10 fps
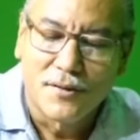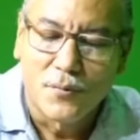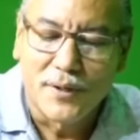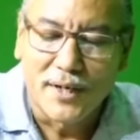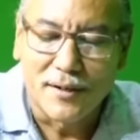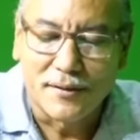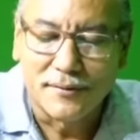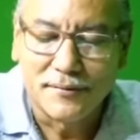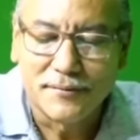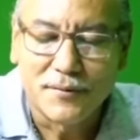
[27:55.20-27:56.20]
We are
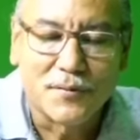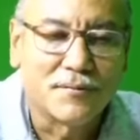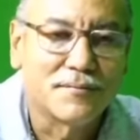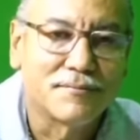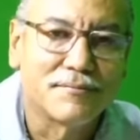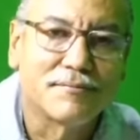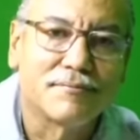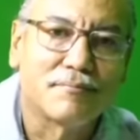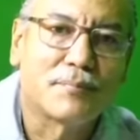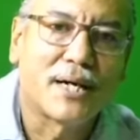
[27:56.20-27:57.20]

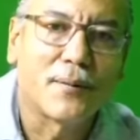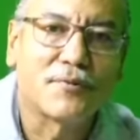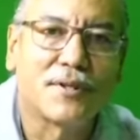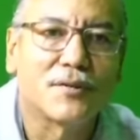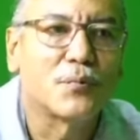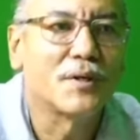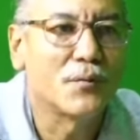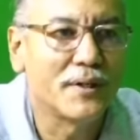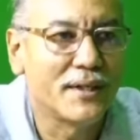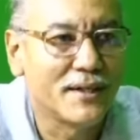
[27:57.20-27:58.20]
perhaps not where
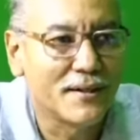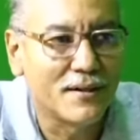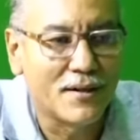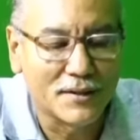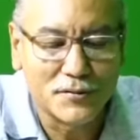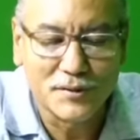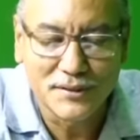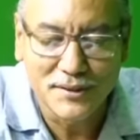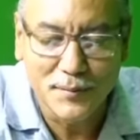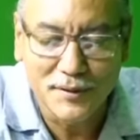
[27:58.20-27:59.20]
we ought
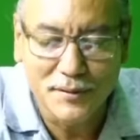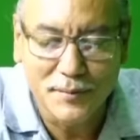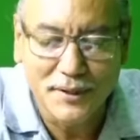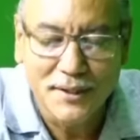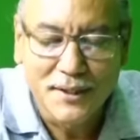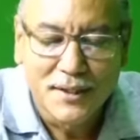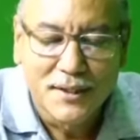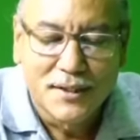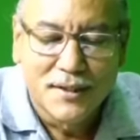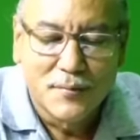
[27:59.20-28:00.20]
reasonably to be.
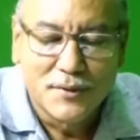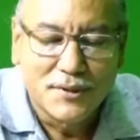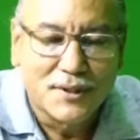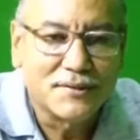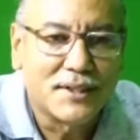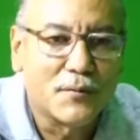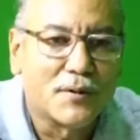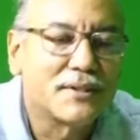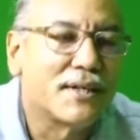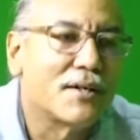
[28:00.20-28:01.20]
Ms. Austin, I
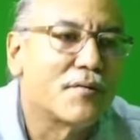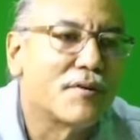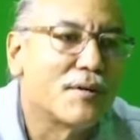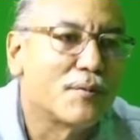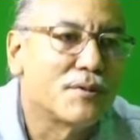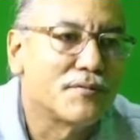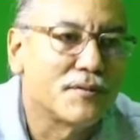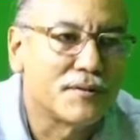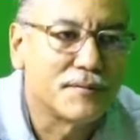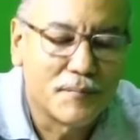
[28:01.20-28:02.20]
want to thank you very much
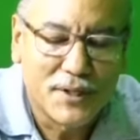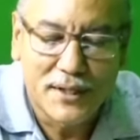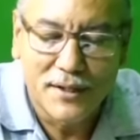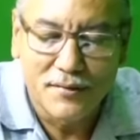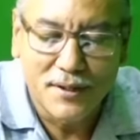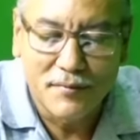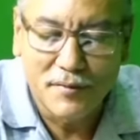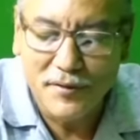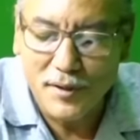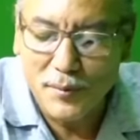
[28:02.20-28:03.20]
for making yourself
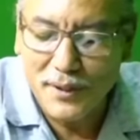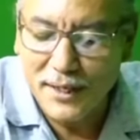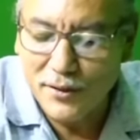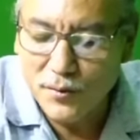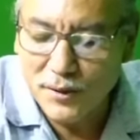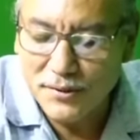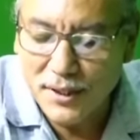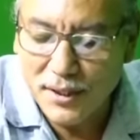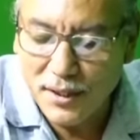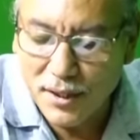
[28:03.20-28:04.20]
available. I know there's a
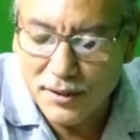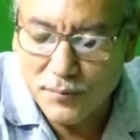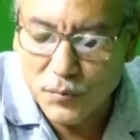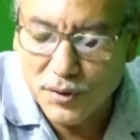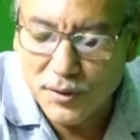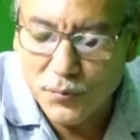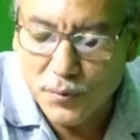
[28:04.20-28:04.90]
lot more that